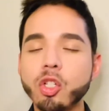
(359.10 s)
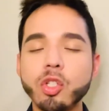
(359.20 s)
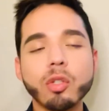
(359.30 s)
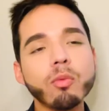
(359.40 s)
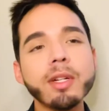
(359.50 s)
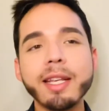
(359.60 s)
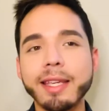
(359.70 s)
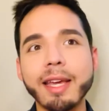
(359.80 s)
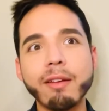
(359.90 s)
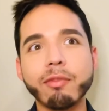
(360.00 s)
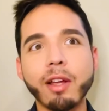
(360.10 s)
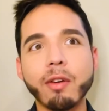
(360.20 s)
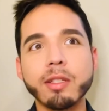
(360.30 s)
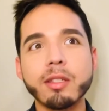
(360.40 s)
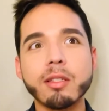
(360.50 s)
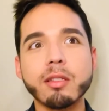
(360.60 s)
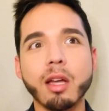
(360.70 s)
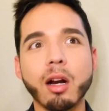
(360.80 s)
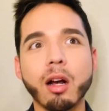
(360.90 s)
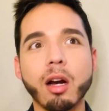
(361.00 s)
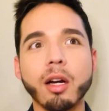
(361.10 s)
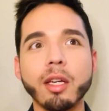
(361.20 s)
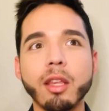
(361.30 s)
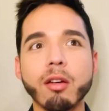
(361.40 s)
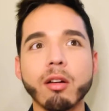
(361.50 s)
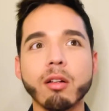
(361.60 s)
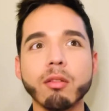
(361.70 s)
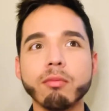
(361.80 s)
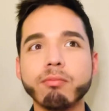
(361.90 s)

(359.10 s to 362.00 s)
don't want to get fragrances that are either